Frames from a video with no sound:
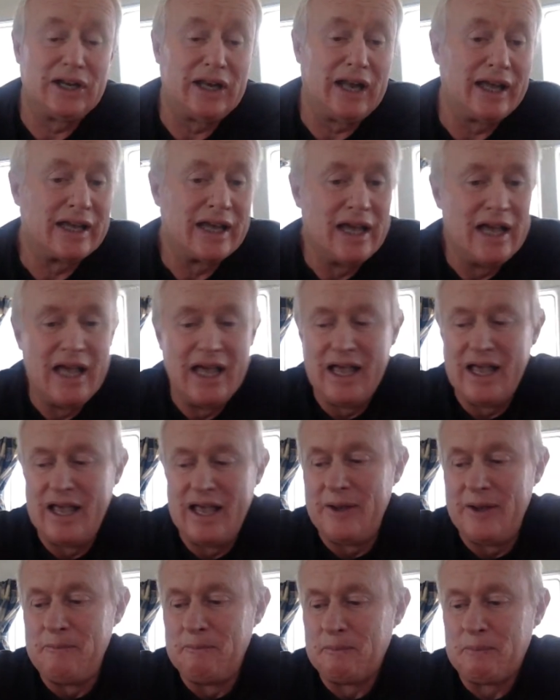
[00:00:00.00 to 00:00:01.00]
said, like,
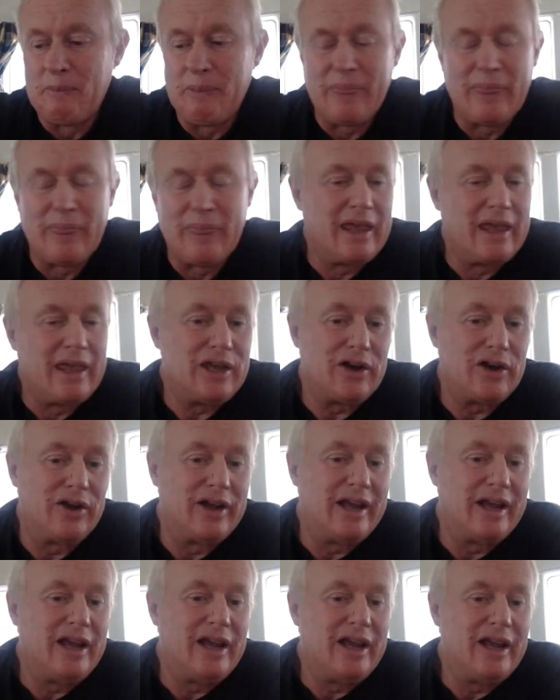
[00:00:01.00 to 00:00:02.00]

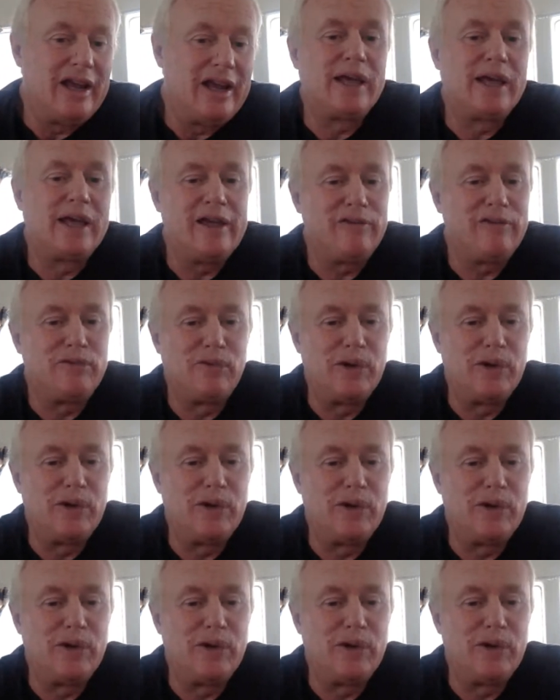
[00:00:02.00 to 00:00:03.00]
you know, if
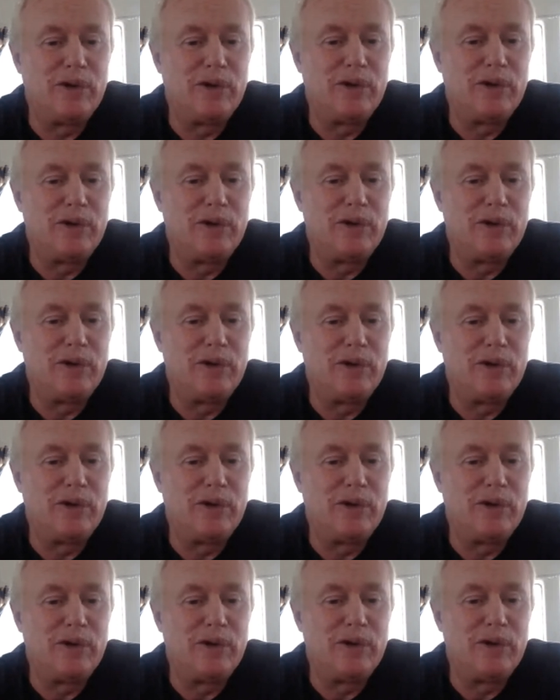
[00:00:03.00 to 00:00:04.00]

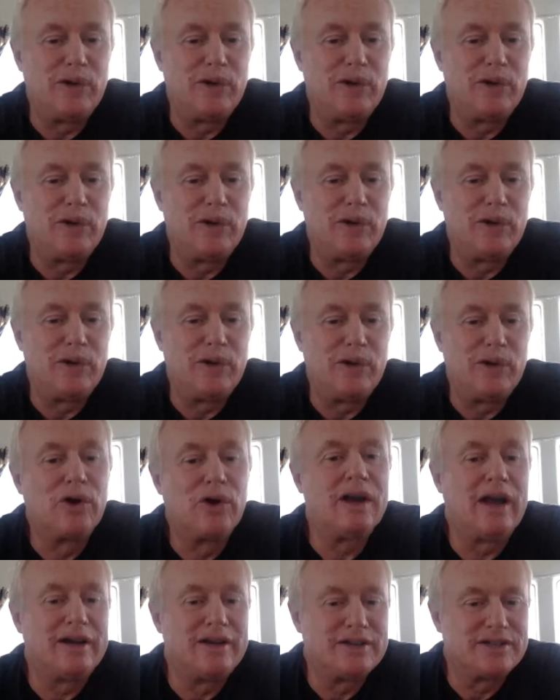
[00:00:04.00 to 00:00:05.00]
a lion could
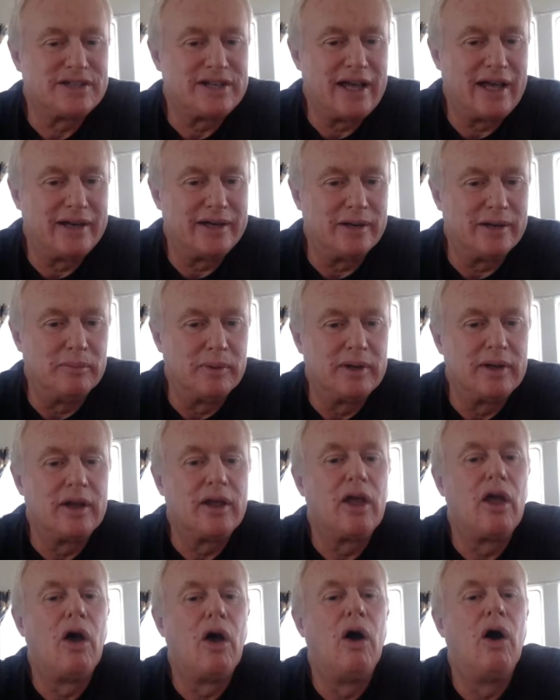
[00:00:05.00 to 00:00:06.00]
talk, we couldn't
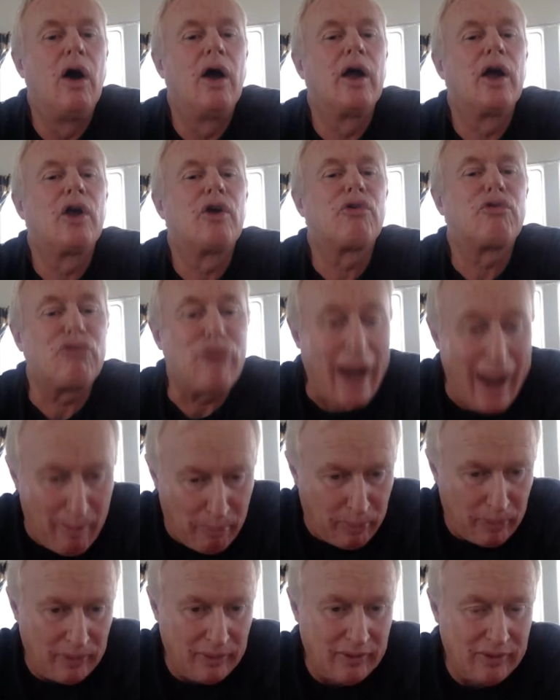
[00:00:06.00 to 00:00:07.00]
understand it.
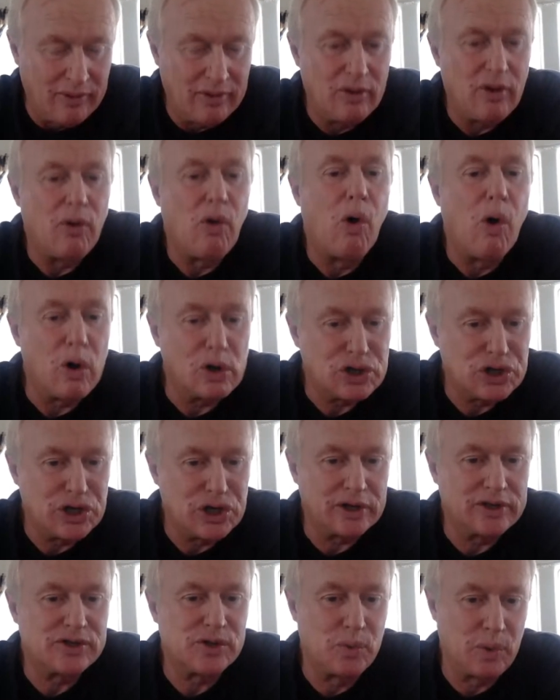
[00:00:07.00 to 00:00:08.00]
Crap.
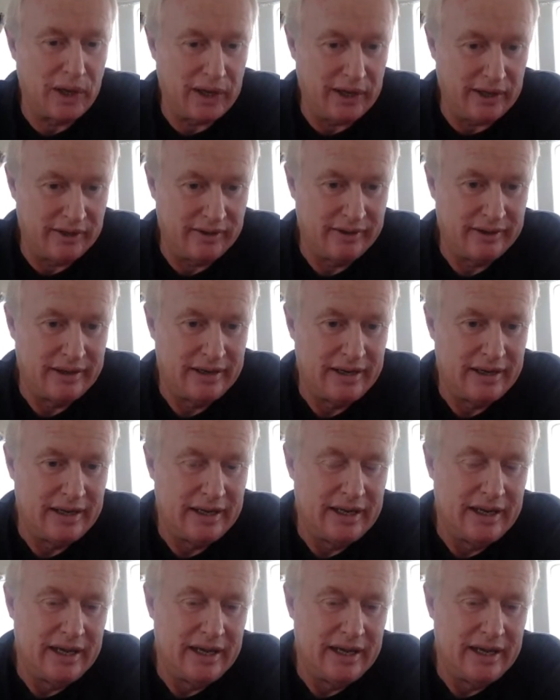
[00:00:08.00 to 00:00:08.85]
Horseshit squared.